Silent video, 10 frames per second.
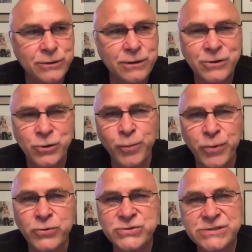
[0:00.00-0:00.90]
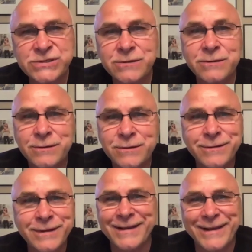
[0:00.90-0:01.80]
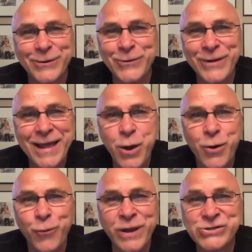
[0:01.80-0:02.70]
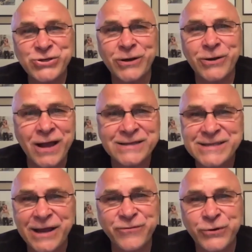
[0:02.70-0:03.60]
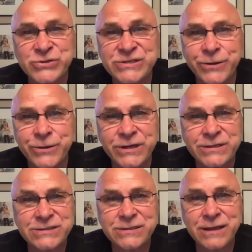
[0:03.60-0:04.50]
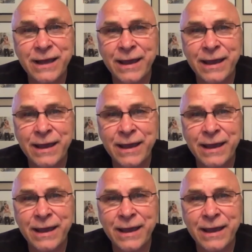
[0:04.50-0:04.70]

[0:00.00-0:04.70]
goalposts. We should have lost that first series,